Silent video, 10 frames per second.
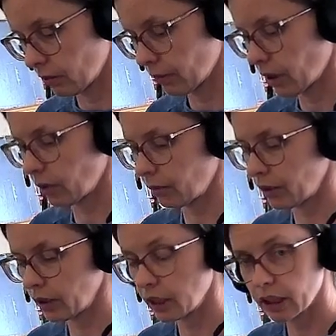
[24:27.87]

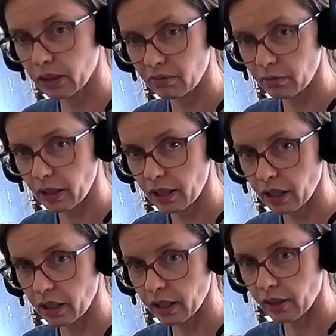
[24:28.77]
Purplish.
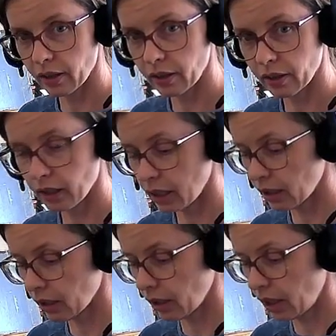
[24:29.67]
I
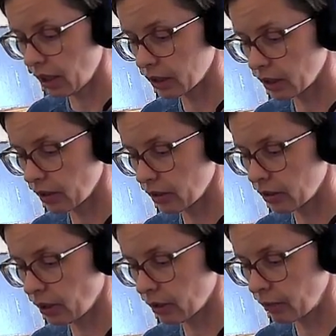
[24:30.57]
think that actually the
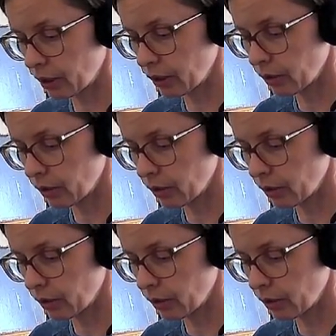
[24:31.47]
dark blue is